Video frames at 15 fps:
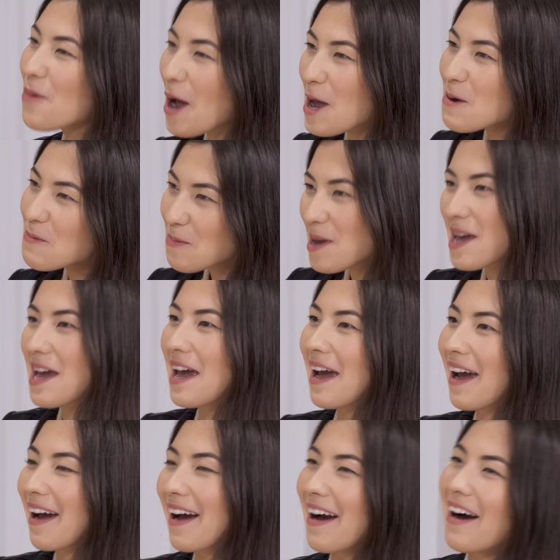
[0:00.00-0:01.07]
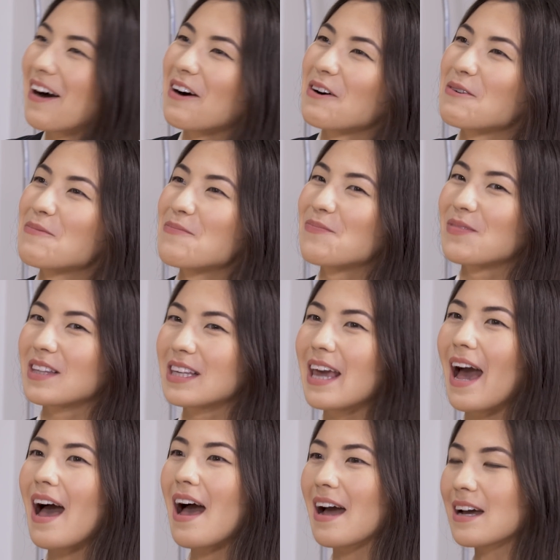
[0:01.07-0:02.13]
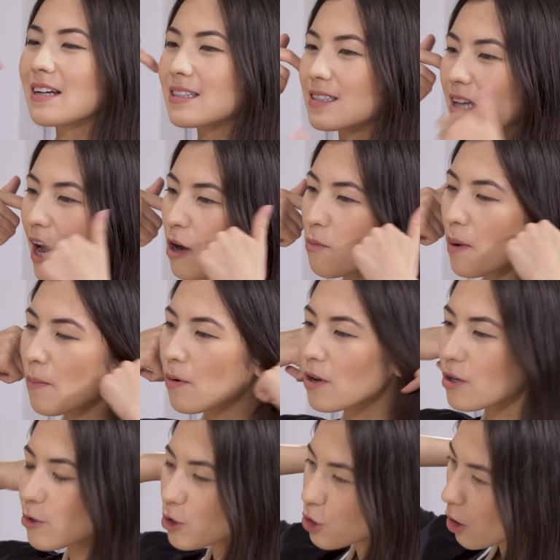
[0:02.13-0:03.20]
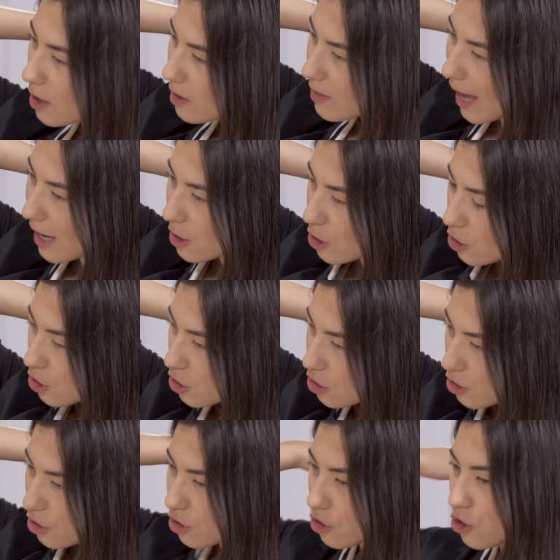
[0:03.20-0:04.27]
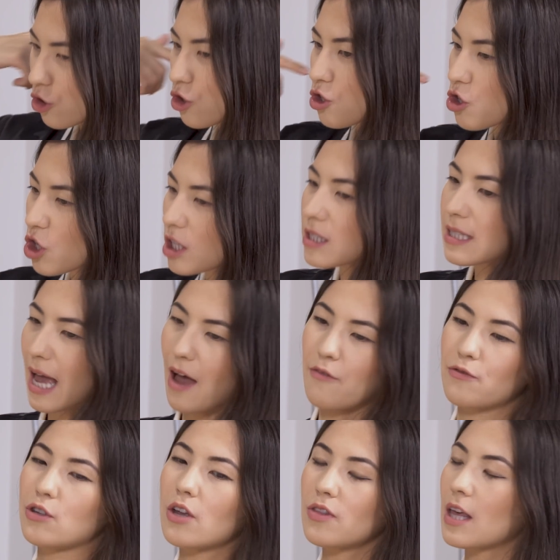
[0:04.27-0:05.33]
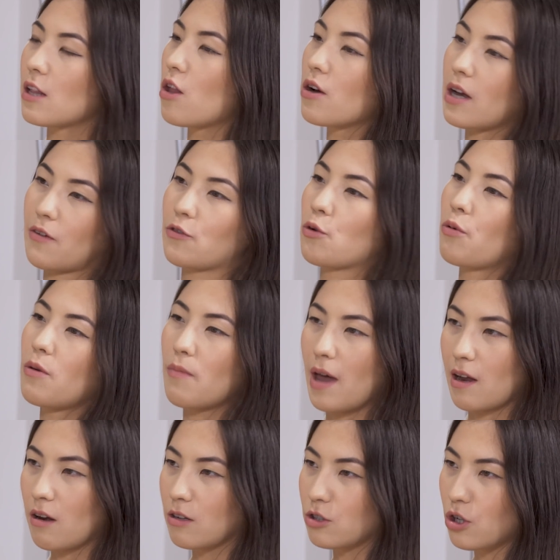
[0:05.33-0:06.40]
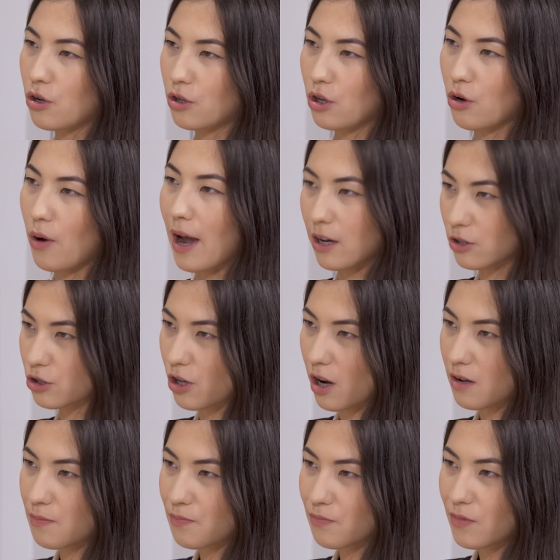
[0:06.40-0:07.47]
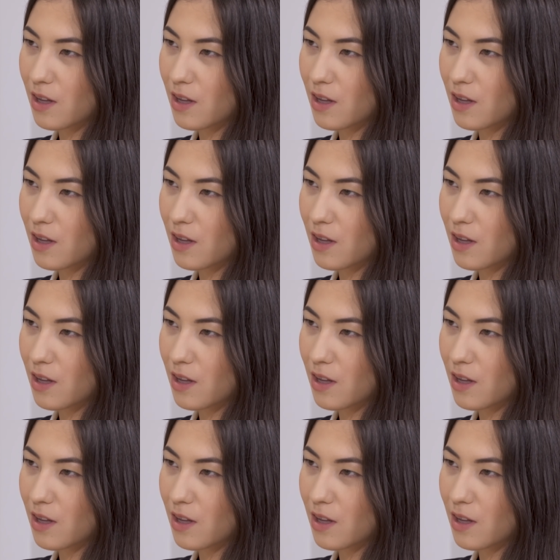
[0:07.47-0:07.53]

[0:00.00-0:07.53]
might be. Yeah, because I remember you started that just not that long after we met on Tokyo Extra.